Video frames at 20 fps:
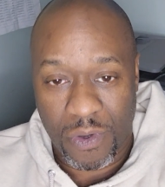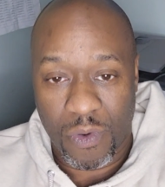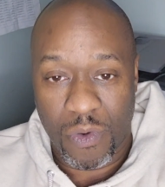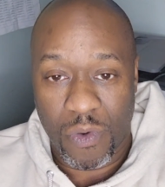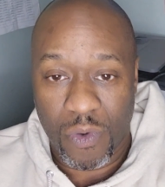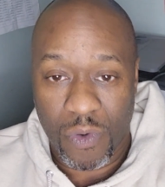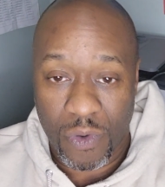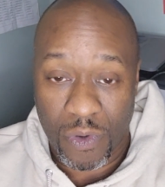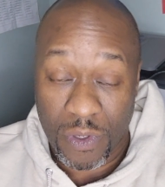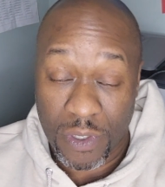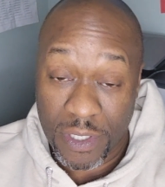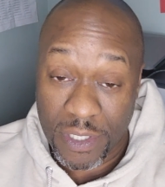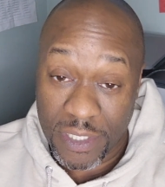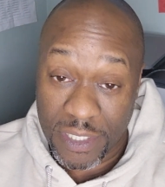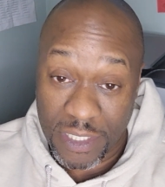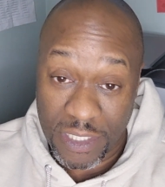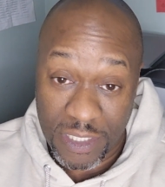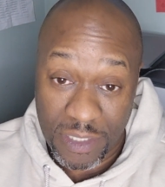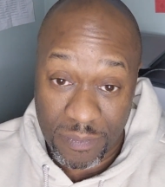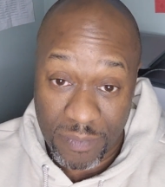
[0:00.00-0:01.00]
or
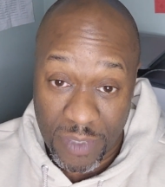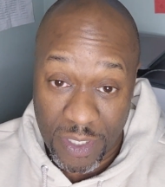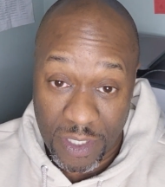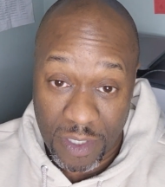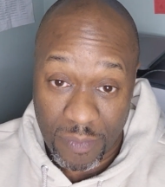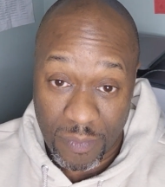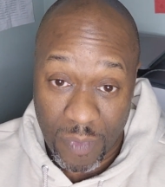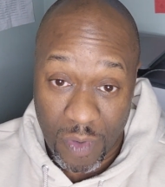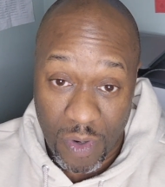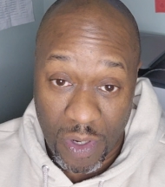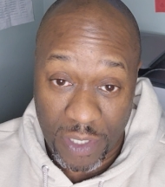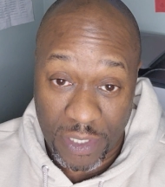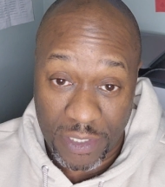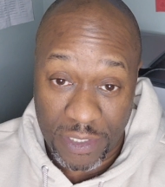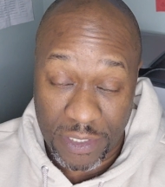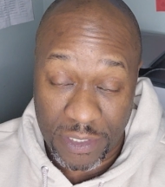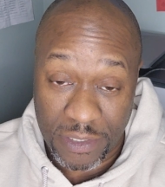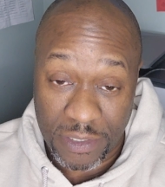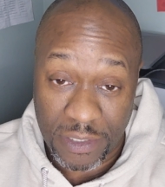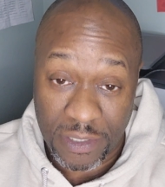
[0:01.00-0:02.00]
email
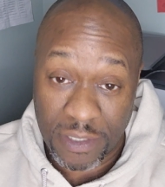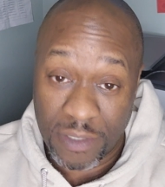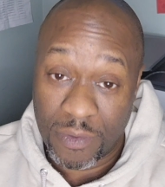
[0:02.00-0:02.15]
marketing,